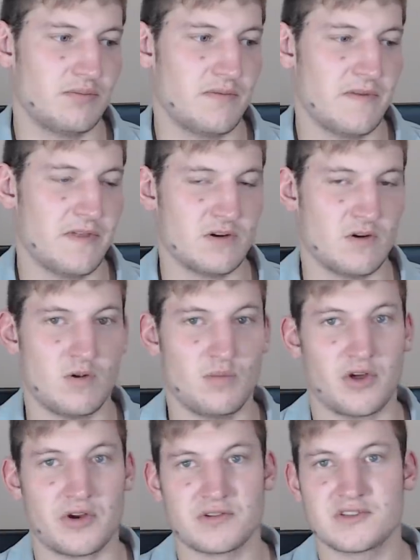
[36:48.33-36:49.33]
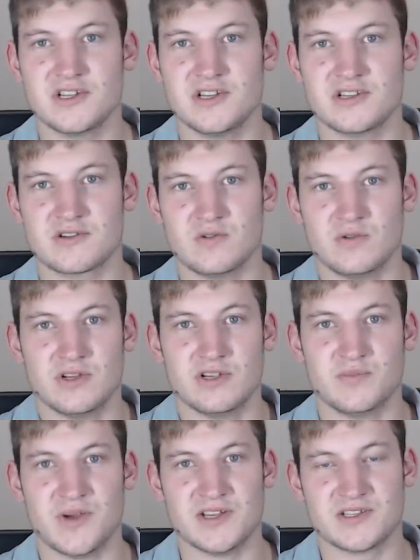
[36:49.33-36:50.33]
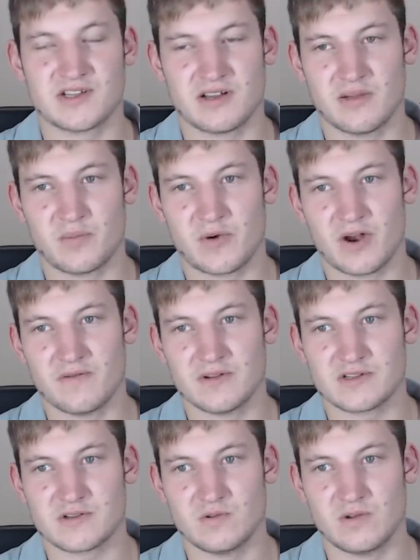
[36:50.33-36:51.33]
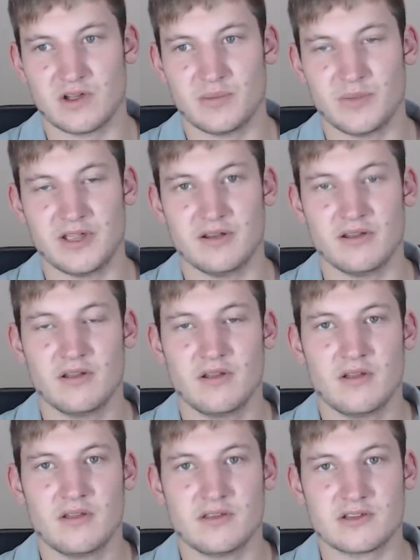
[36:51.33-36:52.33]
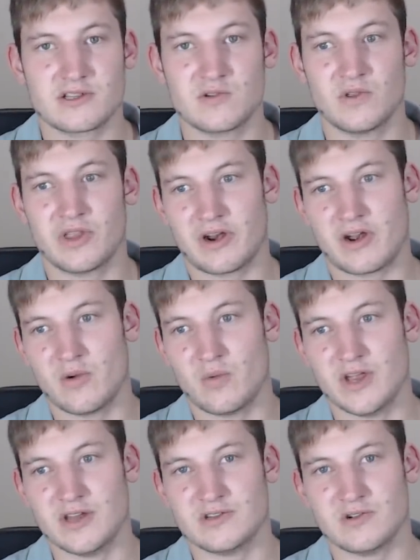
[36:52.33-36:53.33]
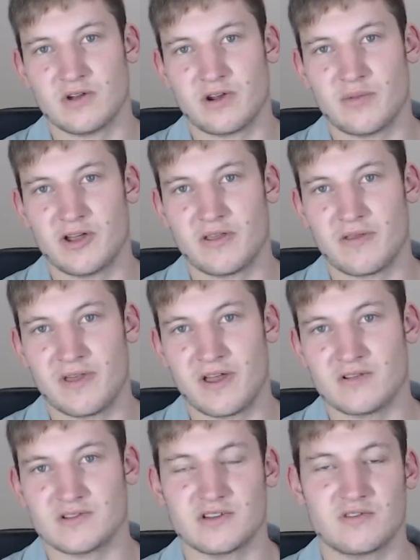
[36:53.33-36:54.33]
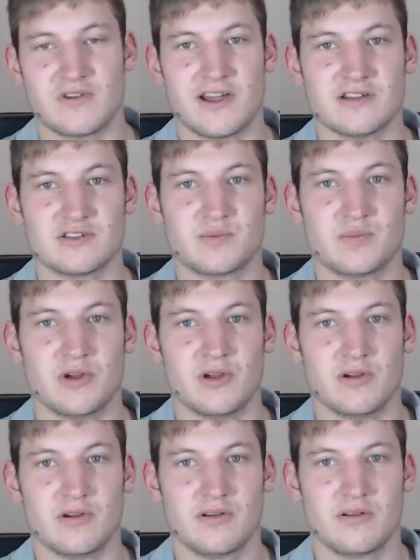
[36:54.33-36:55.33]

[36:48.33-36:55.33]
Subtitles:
The whole Model C school is basically a private school. I mean, the school that I went to got about 1,000 rands per